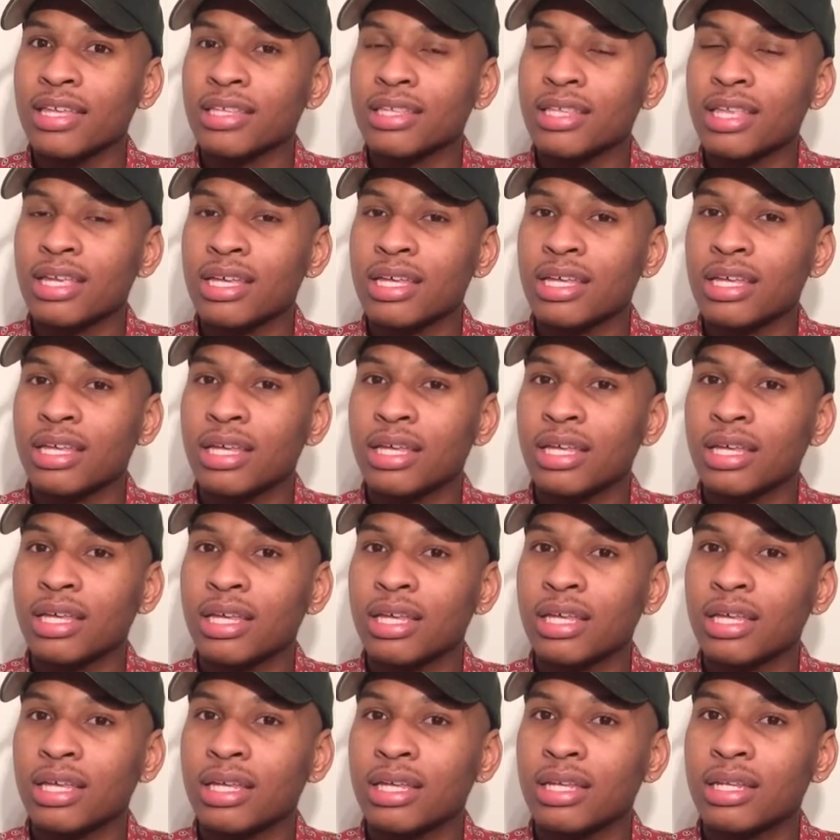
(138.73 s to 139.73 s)

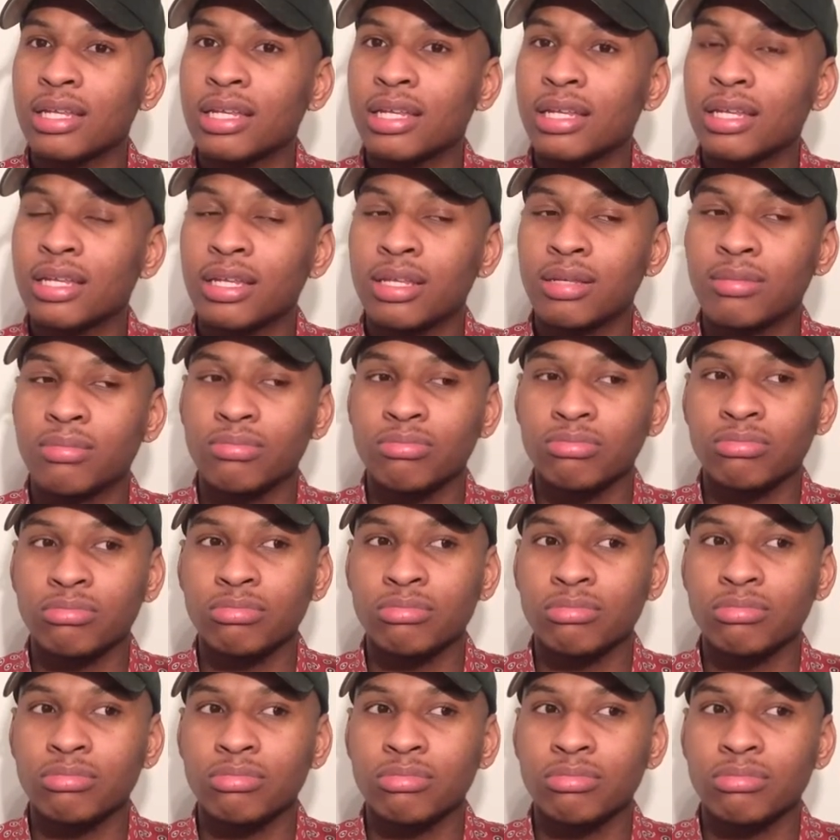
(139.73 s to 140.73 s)
the
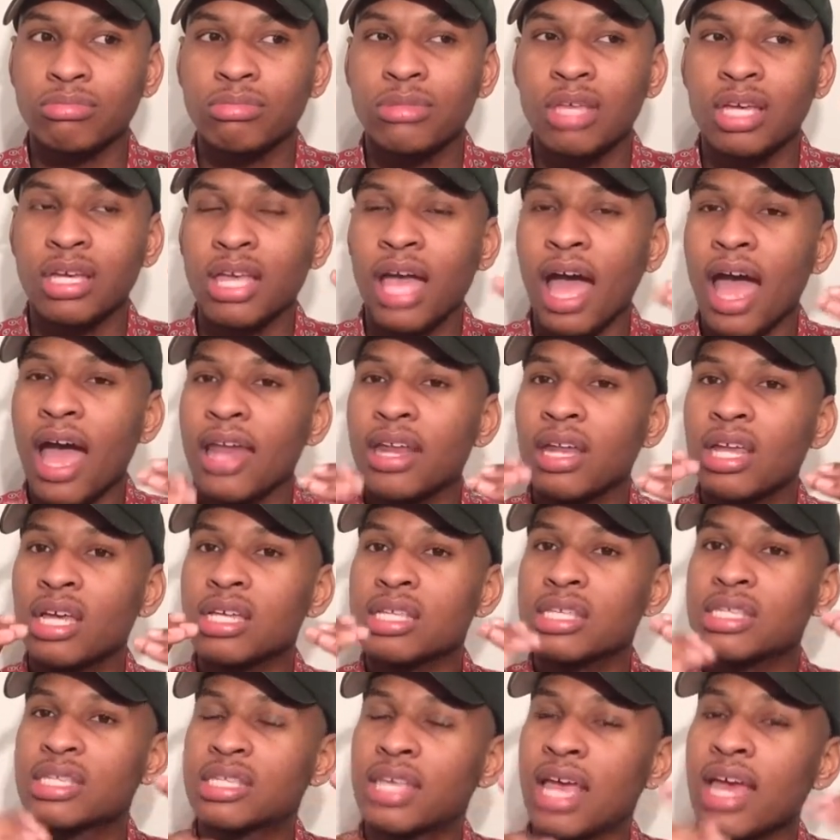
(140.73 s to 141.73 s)
kind
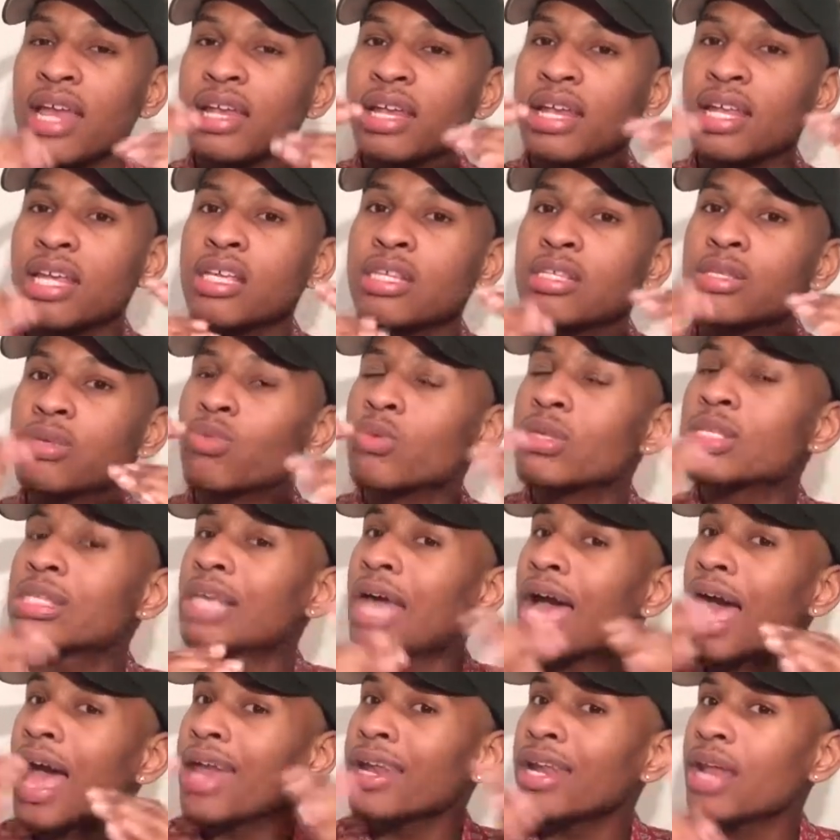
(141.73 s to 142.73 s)
of set list was
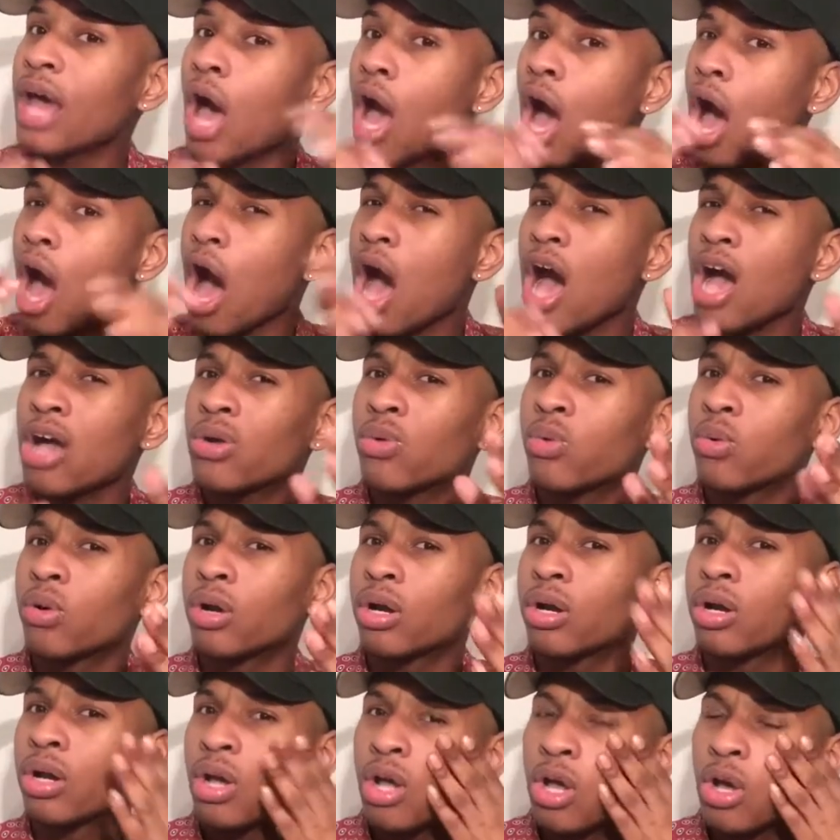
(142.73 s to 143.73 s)
kind of
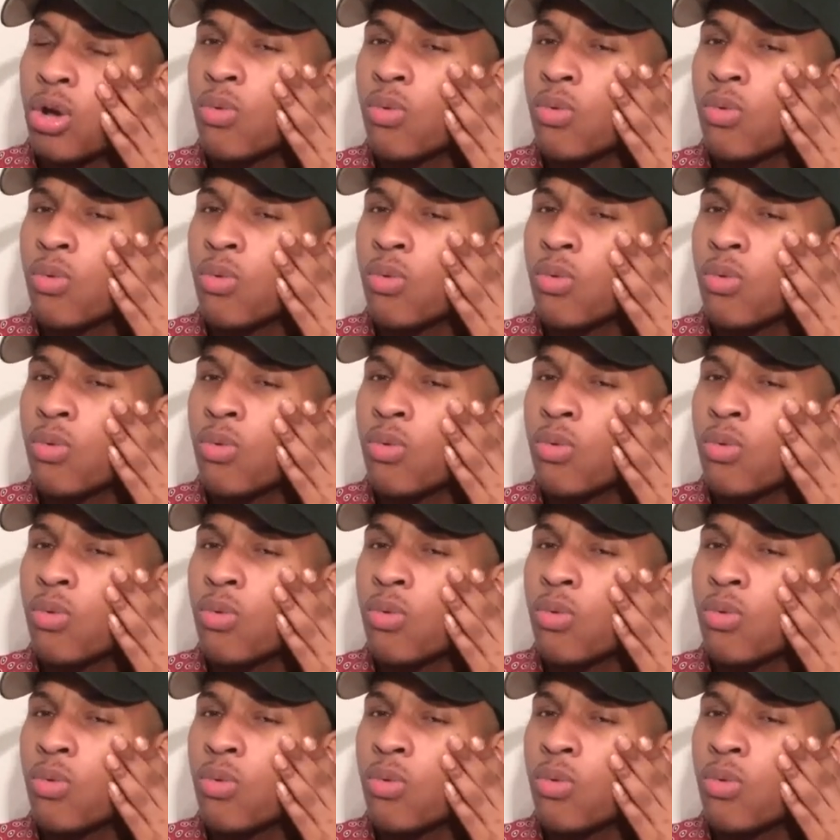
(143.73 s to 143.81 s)
awkward.